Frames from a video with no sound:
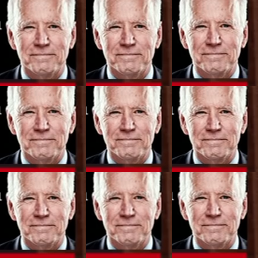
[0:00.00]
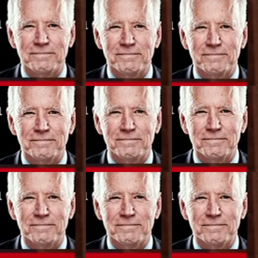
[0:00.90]

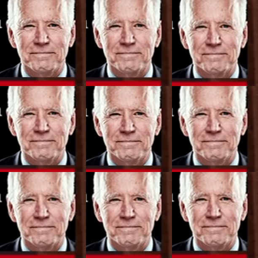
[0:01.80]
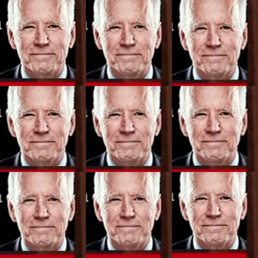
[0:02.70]

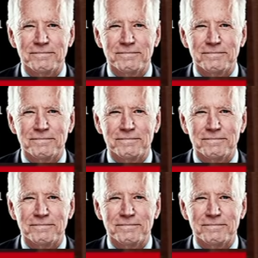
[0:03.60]
(silent)